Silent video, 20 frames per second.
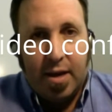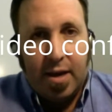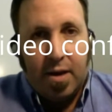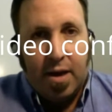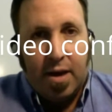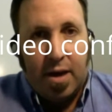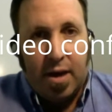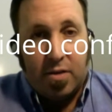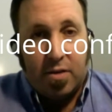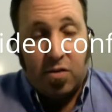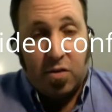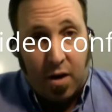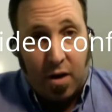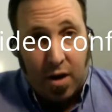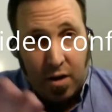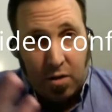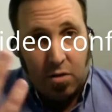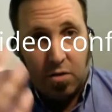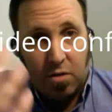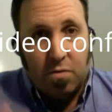
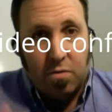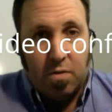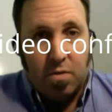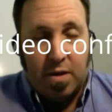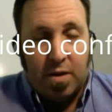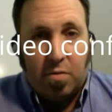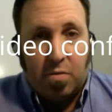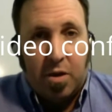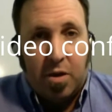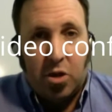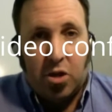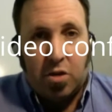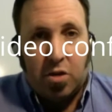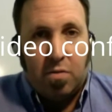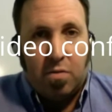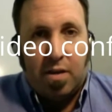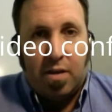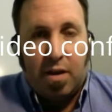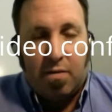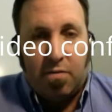Skylook, as you mentioned,
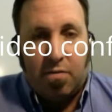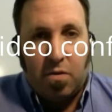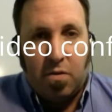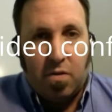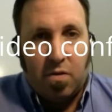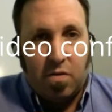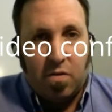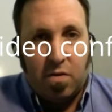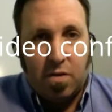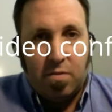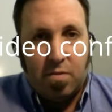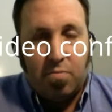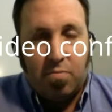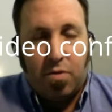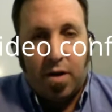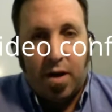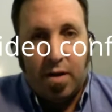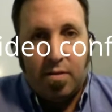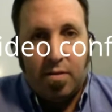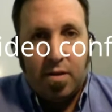was our first
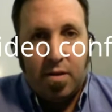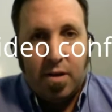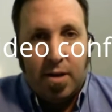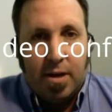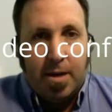product.